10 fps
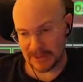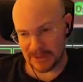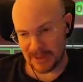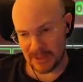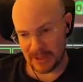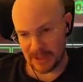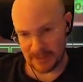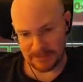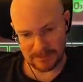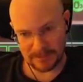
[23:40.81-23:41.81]

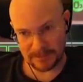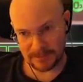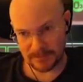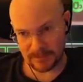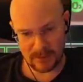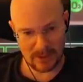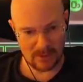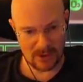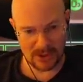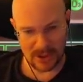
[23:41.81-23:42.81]
Um, we can
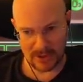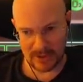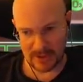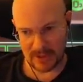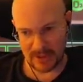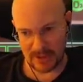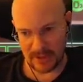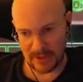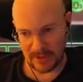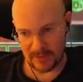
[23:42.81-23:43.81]
one-shot this
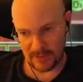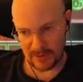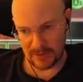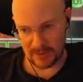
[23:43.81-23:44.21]
guy if we do